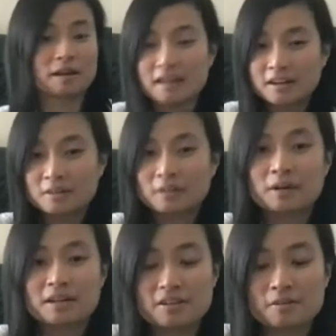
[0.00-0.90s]
now and
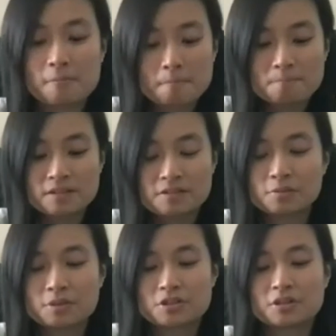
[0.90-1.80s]
right here. So
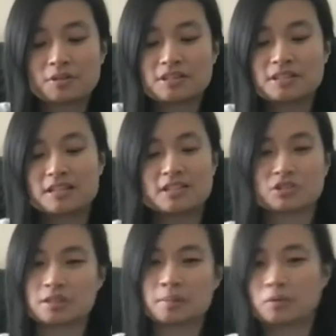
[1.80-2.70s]
what you're going to need is
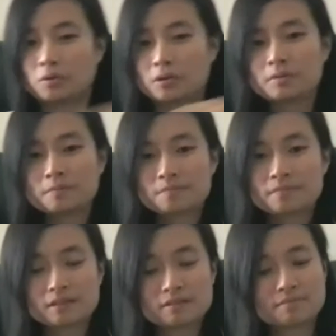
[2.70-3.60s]
just a bowl.
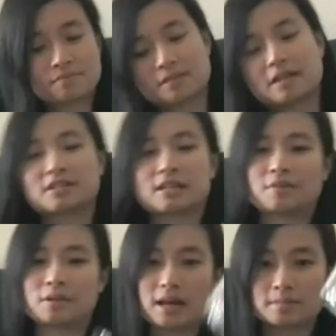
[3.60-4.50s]
So I just have
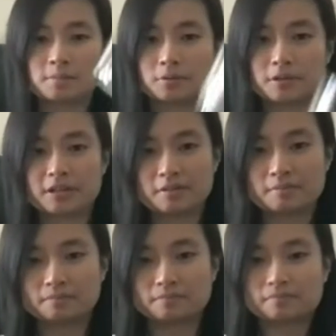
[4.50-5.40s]
a glass bowl here.
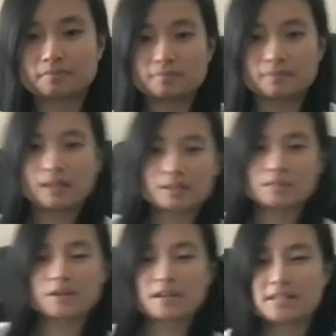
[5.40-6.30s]
So
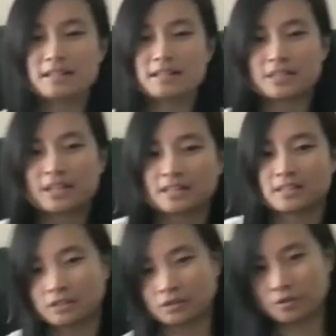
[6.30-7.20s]
if you guys need this chance
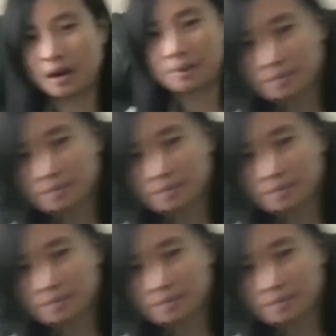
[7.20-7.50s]
to go grab the